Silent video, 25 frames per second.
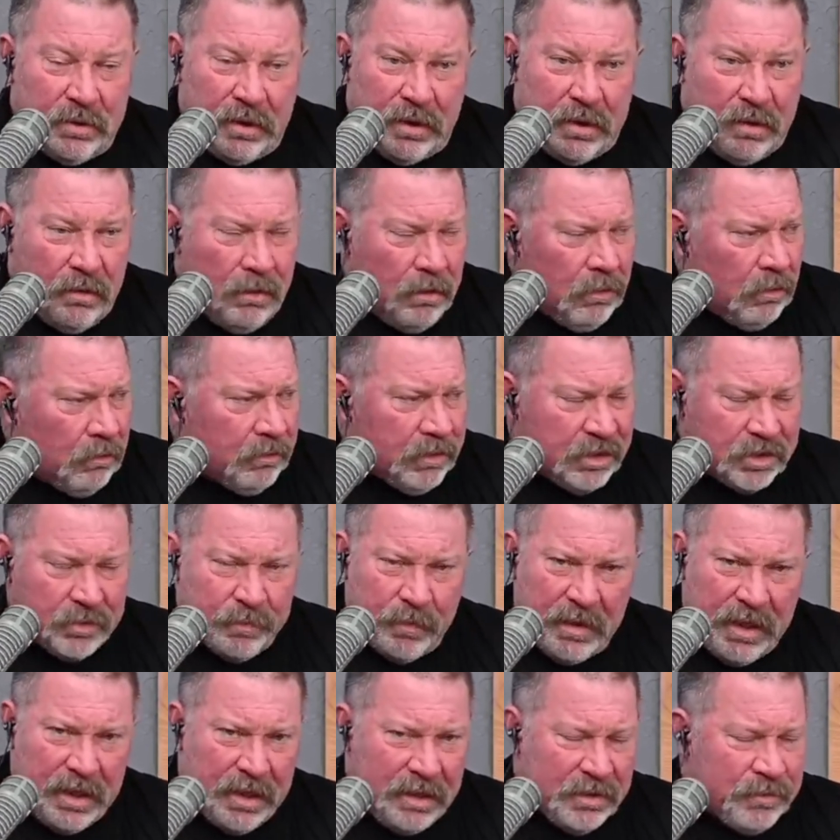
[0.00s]
And all this
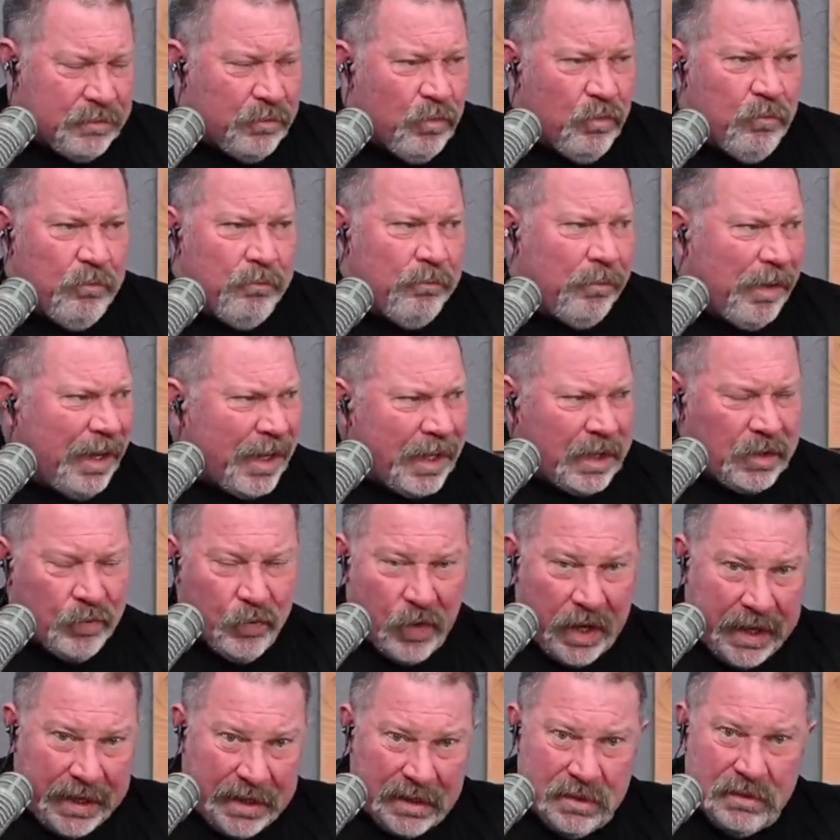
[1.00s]
means body
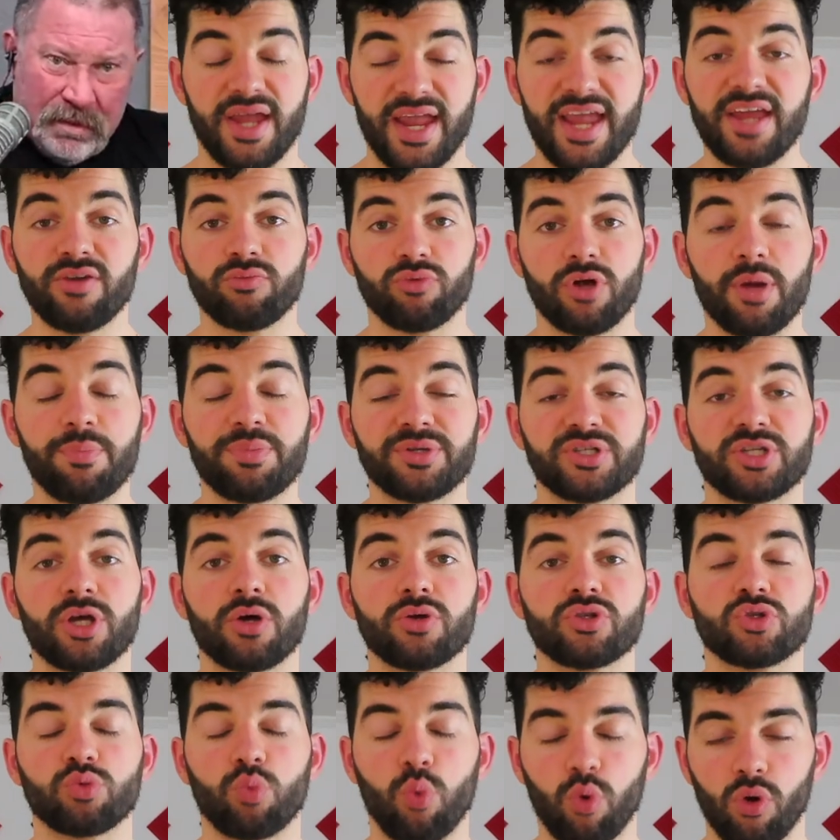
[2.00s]
weight in
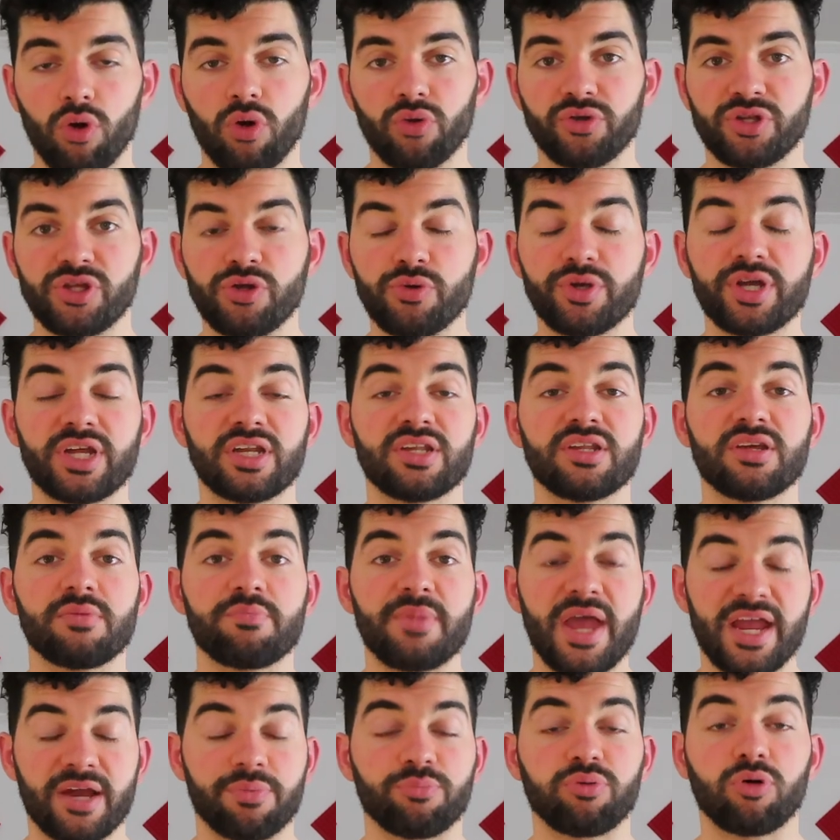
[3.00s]
Rippetoe's world, you can
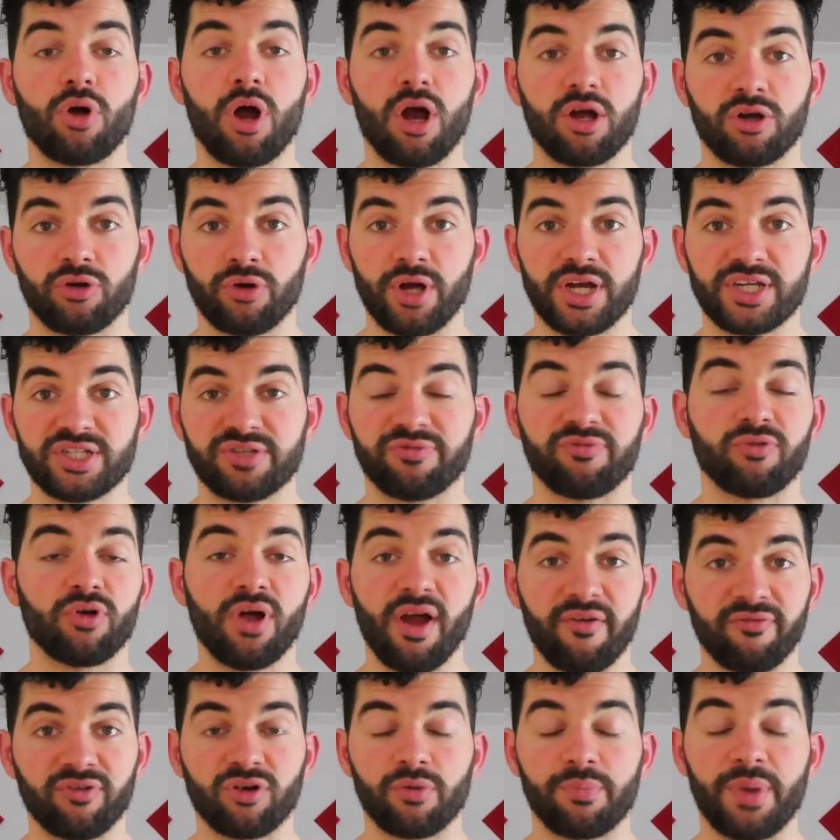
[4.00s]
make progress
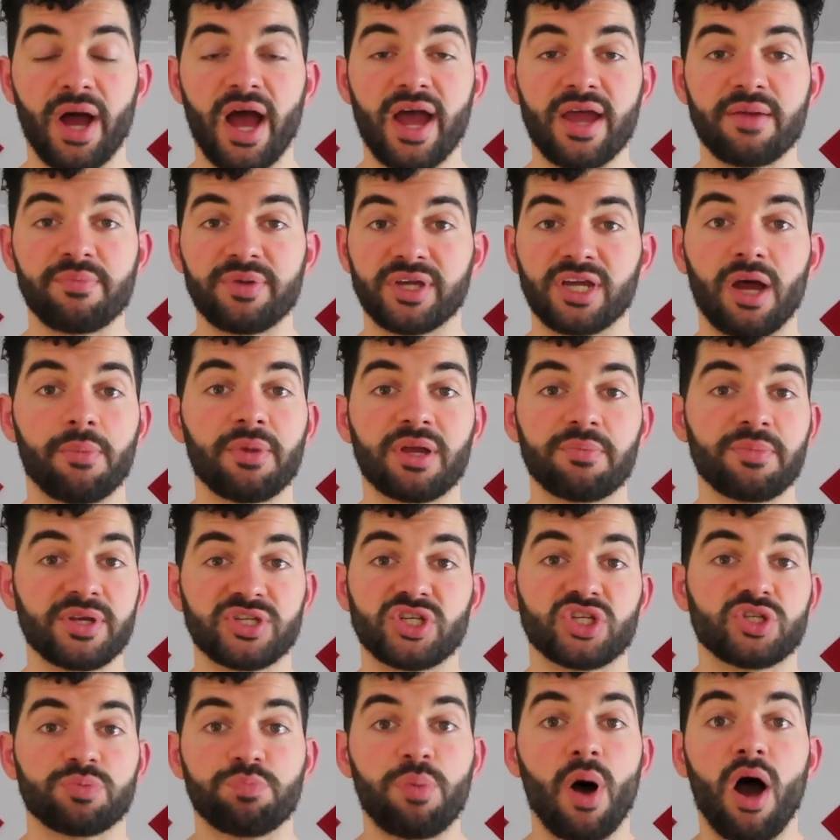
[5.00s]
forever by becoming
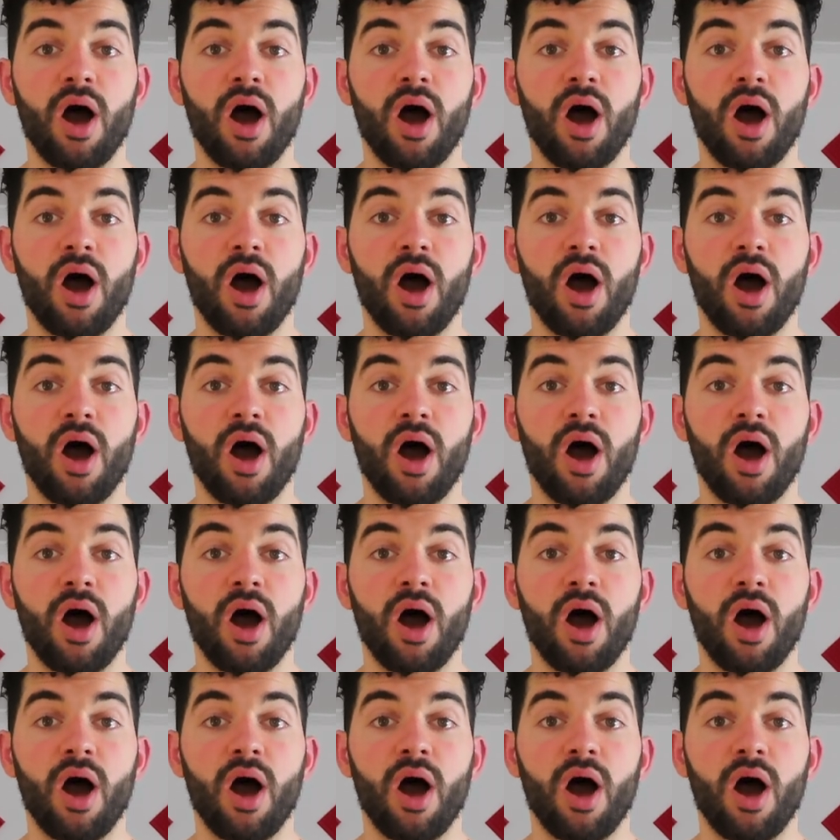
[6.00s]
Mrs.